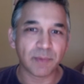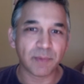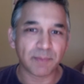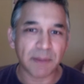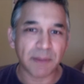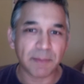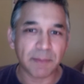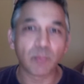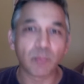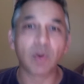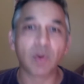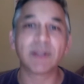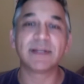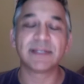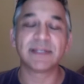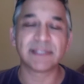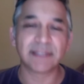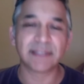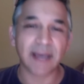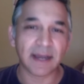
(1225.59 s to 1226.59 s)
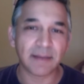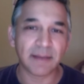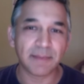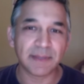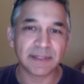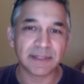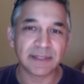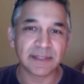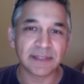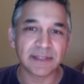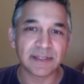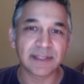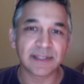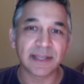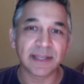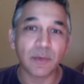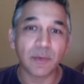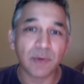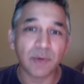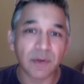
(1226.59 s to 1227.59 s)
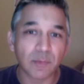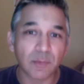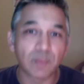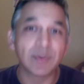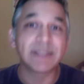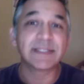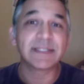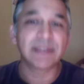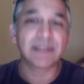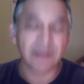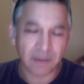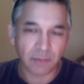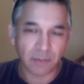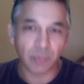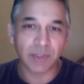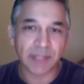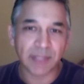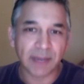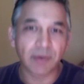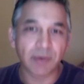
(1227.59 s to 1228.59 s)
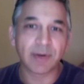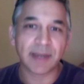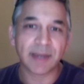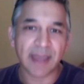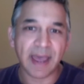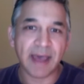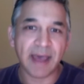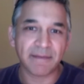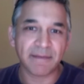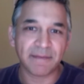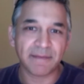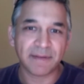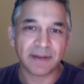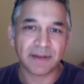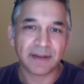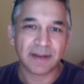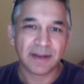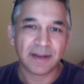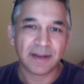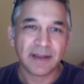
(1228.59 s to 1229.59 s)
people wanting to start a business because they don't want to risk what they already have. Mm-hmm.